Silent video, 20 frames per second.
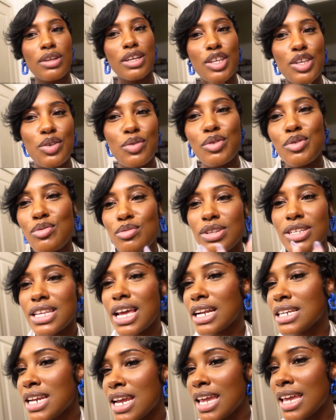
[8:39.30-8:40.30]
look cute, you just
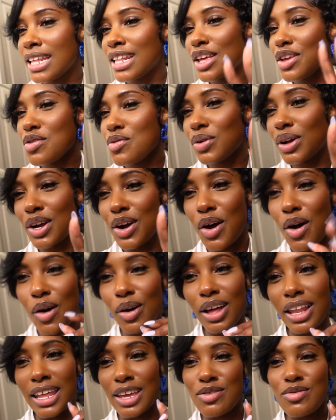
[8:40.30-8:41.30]
got your hair, then you want to go
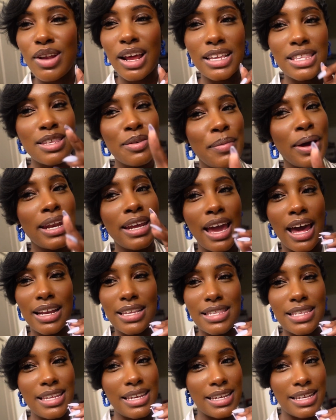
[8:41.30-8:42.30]
out. Like, you're like, somebody got to
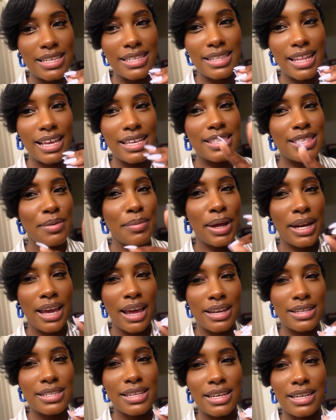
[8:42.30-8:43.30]
see this. Like, somebody
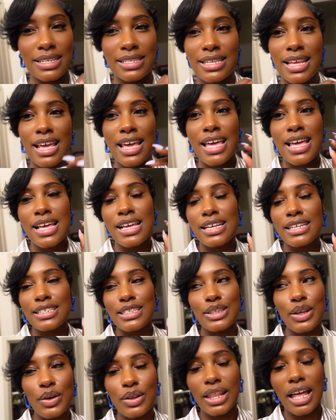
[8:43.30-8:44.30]
got to see this.
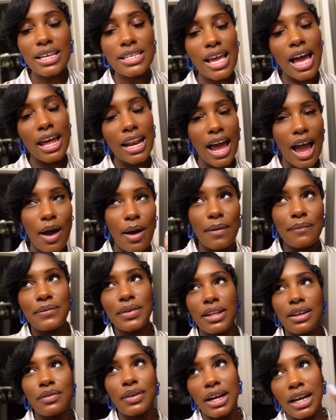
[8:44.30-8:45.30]
So that's kind of how I'm
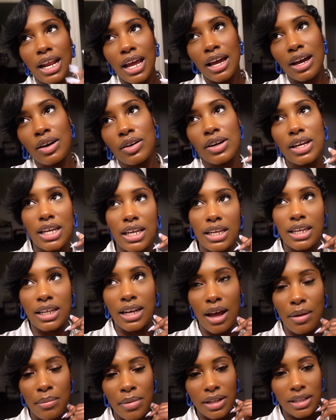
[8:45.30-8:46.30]
feeling right now. And
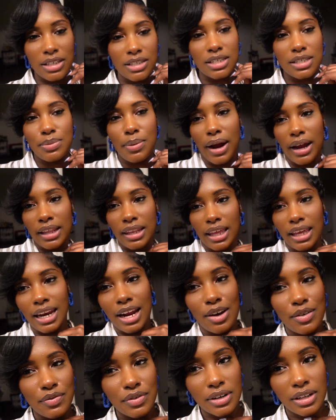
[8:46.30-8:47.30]
I'm about to just probably lay
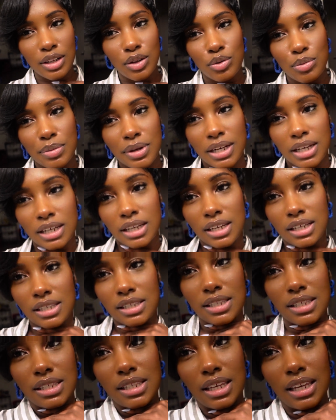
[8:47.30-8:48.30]
down for a little minute and
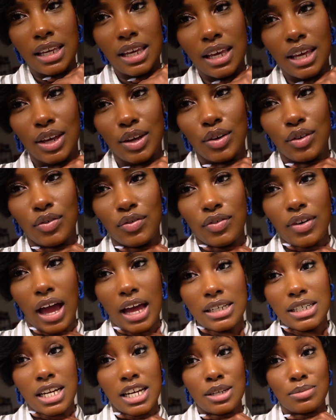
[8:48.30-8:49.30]
see if I
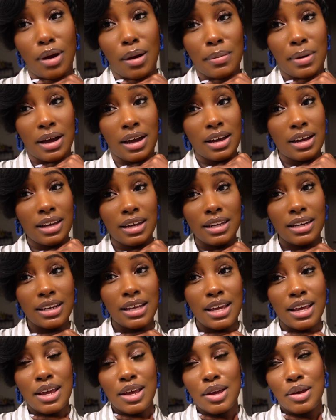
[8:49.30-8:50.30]
change my mind,
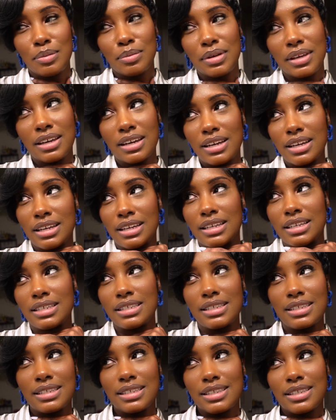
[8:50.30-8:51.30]

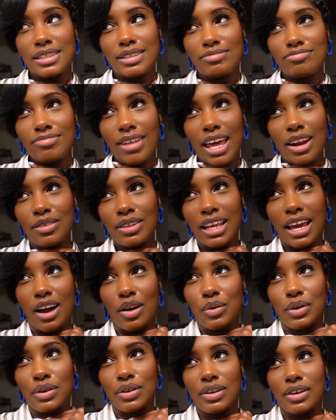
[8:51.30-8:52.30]
because I don't think I
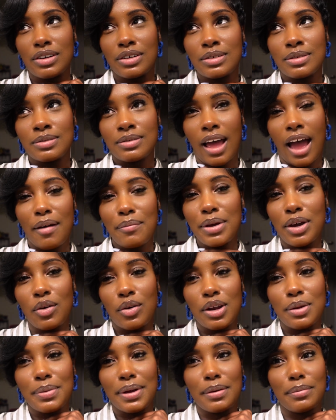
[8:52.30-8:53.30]
will, though. I've been
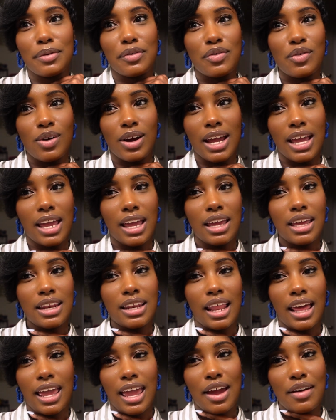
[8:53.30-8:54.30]
going to bed before 8,
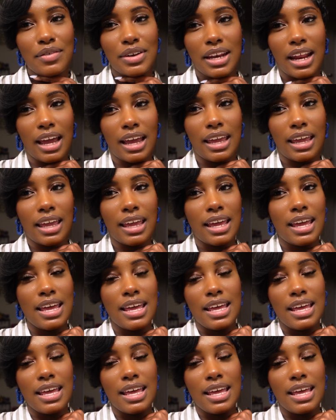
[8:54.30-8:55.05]
like, every night.